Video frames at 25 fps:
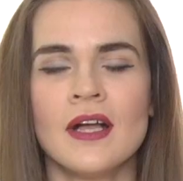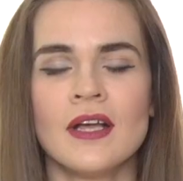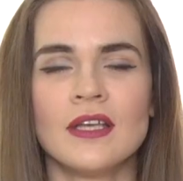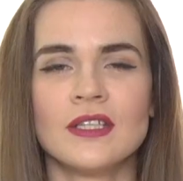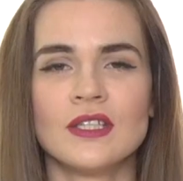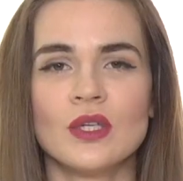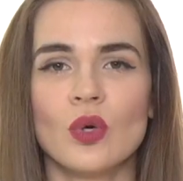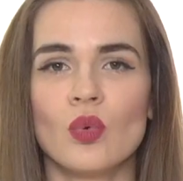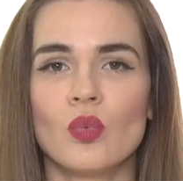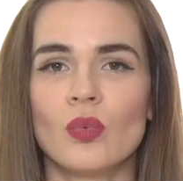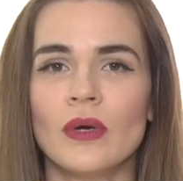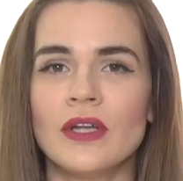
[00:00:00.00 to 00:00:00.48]

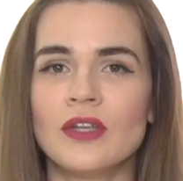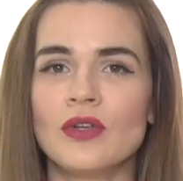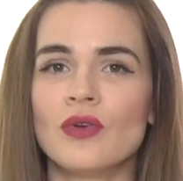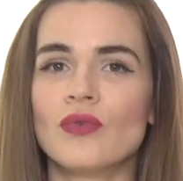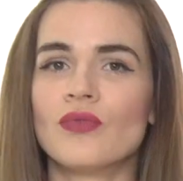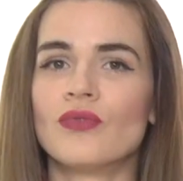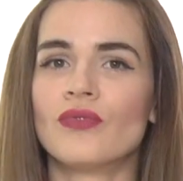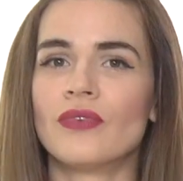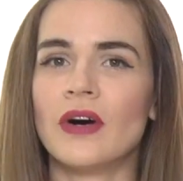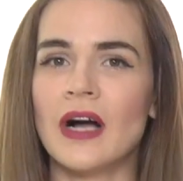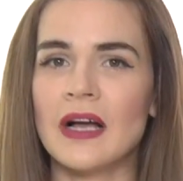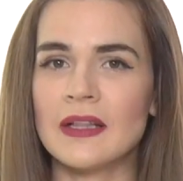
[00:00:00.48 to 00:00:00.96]
So when you're
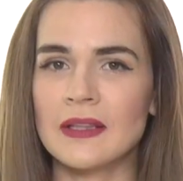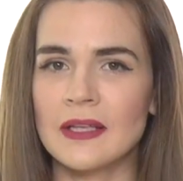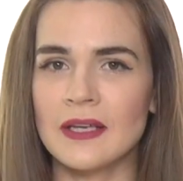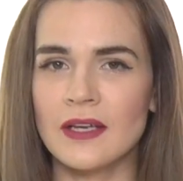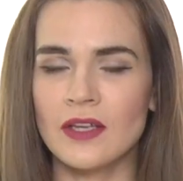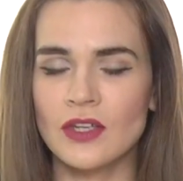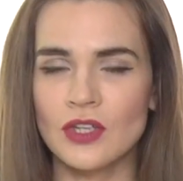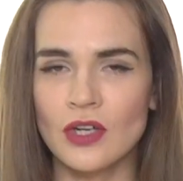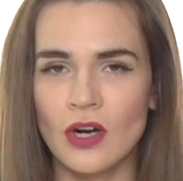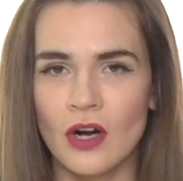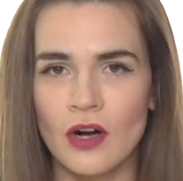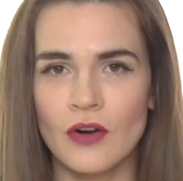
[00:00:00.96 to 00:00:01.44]
filing
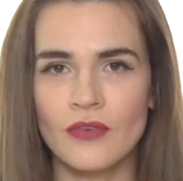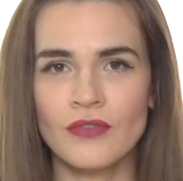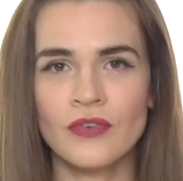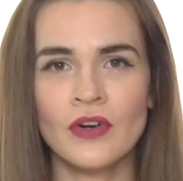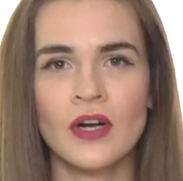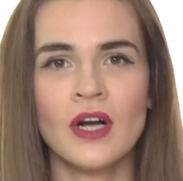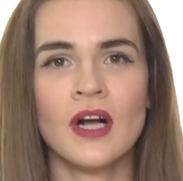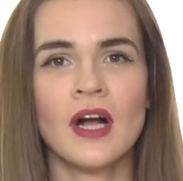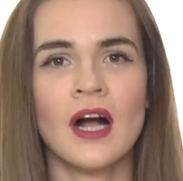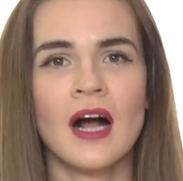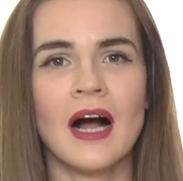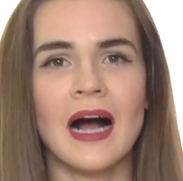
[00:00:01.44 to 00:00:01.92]
it
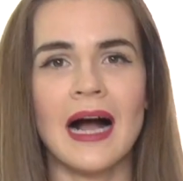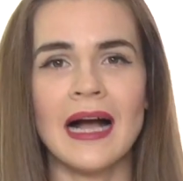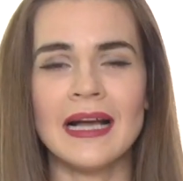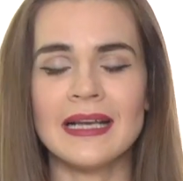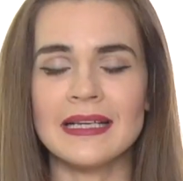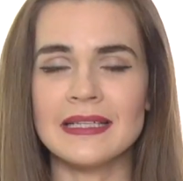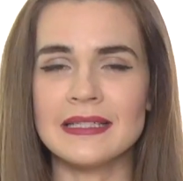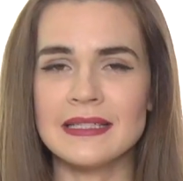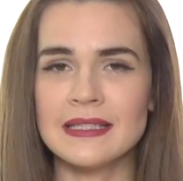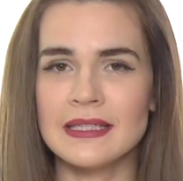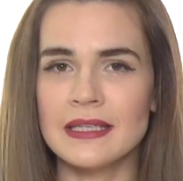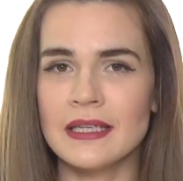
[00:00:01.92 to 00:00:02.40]
off,
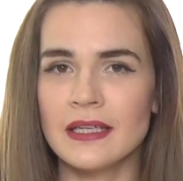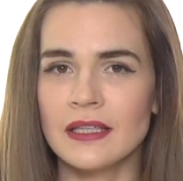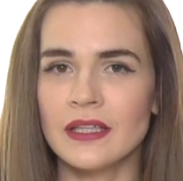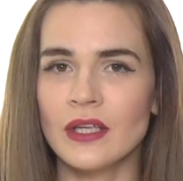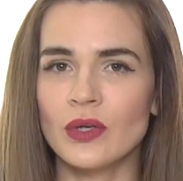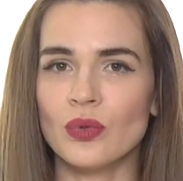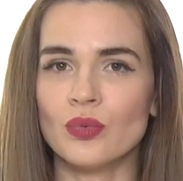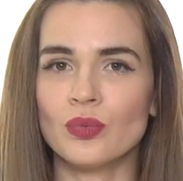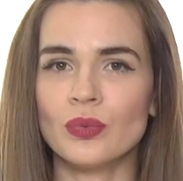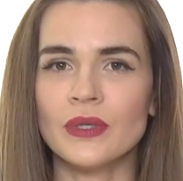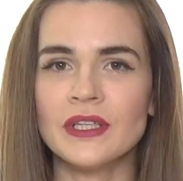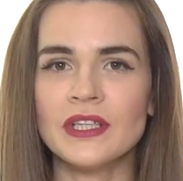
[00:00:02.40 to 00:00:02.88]

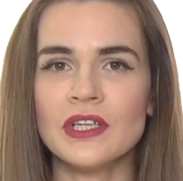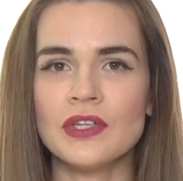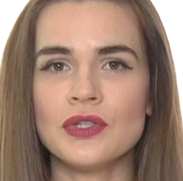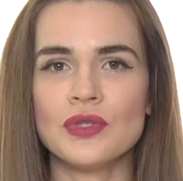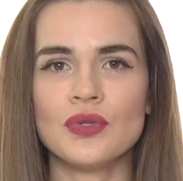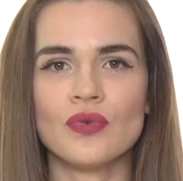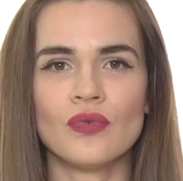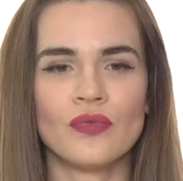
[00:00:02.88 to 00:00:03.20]
ideally we need to